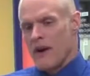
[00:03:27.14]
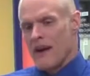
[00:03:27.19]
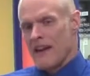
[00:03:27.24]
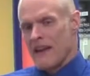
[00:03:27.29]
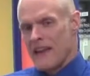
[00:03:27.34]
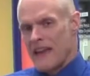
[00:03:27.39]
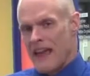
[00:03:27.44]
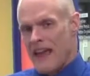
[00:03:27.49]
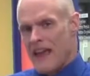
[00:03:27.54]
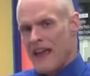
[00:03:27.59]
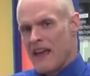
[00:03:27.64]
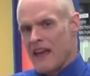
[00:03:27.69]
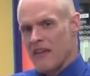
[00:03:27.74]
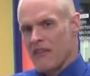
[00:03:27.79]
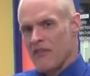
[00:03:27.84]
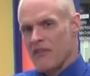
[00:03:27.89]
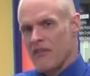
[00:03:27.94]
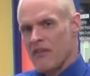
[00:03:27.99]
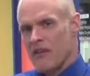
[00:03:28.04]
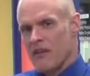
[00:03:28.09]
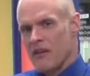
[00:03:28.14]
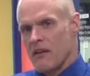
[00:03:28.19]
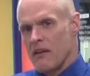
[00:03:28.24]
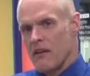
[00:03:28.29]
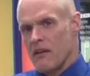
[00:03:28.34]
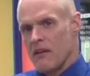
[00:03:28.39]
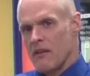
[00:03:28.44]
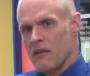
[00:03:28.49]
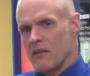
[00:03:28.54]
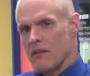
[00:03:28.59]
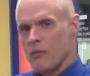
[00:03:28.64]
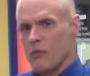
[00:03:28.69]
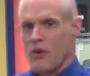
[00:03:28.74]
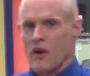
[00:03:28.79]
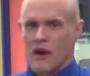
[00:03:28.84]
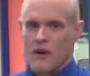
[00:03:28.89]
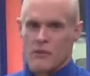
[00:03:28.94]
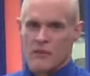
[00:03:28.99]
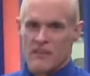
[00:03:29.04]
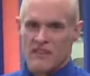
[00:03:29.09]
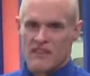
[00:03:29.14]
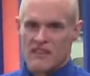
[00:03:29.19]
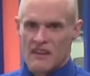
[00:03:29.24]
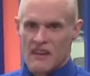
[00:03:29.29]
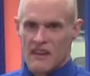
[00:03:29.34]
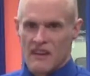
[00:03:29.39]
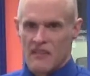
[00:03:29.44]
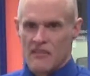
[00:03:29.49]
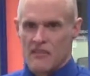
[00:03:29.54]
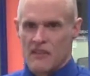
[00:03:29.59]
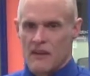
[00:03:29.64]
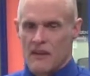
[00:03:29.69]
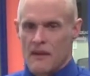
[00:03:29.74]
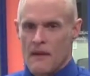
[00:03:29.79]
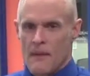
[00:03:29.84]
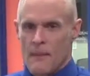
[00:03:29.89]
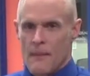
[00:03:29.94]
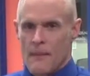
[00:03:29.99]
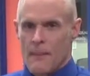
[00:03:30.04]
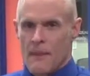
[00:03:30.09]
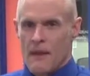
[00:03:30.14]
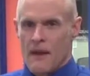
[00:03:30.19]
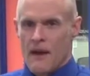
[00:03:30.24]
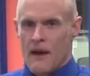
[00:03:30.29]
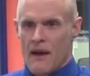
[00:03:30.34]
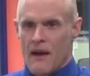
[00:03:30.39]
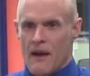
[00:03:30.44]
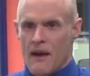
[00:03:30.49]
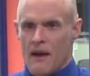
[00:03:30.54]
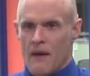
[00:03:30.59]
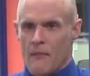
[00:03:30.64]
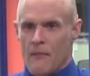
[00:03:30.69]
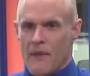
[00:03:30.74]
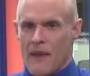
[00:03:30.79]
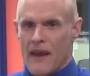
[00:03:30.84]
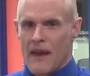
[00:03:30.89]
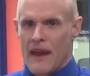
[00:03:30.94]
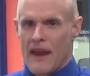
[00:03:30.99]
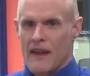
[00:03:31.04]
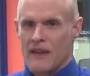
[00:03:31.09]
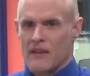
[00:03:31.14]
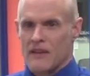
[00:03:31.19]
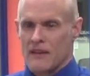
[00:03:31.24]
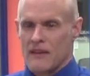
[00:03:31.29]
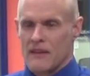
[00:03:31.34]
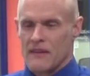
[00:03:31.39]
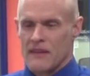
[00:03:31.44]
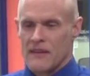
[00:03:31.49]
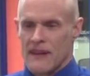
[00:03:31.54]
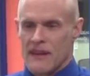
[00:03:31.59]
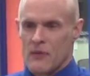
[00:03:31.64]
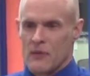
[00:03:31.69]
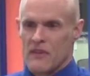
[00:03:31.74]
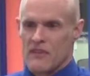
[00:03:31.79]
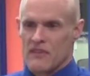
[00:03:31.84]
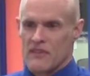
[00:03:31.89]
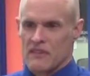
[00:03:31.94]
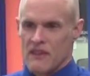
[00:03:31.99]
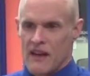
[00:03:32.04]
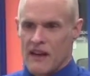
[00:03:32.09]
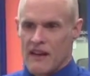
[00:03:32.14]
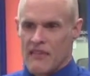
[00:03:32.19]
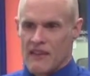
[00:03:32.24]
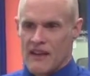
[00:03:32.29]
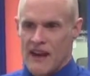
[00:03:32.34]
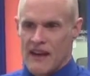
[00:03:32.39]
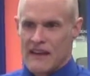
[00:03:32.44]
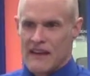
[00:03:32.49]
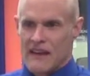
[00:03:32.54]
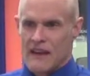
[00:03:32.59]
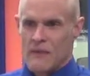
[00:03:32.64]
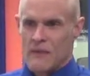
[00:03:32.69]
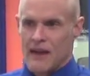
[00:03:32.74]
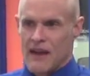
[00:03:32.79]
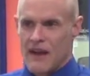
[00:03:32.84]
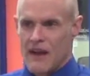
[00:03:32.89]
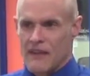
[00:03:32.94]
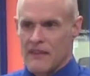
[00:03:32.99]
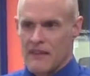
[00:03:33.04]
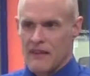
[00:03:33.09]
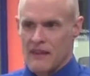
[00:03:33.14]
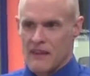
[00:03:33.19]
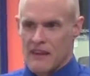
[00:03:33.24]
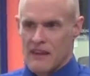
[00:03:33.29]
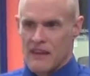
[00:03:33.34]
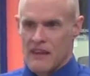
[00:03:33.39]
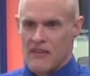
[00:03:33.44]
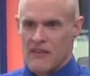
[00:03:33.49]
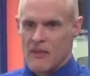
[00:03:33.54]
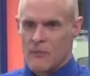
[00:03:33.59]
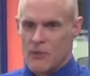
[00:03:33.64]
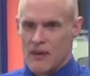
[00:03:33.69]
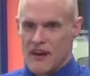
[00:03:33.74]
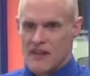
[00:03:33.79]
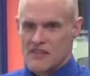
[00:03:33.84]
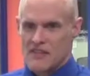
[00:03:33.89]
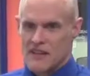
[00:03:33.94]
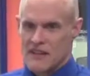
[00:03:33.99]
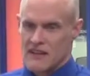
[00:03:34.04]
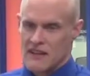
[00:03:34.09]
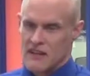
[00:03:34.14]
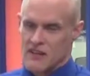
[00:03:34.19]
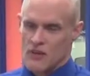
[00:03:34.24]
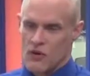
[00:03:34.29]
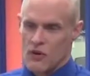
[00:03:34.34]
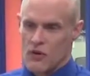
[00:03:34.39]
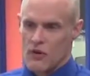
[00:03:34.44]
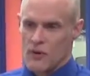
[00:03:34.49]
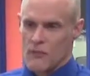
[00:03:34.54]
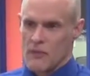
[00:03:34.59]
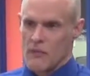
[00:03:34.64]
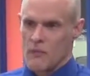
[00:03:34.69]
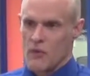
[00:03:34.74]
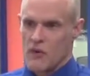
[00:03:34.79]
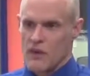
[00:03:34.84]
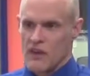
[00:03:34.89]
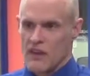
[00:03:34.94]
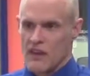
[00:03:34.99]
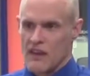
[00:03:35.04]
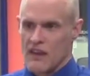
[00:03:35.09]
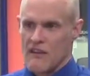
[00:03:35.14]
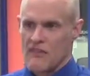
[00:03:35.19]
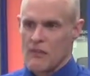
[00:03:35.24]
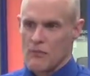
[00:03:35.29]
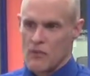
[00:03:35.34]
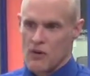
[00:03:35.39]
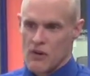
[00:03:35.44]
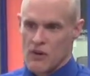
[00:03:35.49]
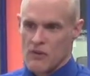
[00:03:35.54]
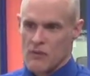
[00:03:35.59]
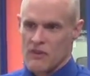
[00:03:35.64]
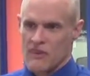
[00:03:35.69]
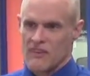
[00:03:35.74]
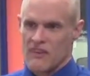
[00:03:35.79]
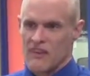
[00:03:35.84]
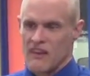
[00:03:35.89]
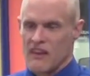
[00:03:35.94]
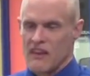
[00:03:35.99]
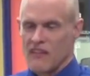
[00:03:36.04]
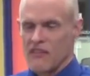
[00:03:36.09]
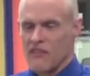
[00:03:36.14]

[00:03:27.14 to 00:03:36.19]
I gave, the more I received, that was kind of the idea behind the giving project. I told them, the more you give, the more you receive.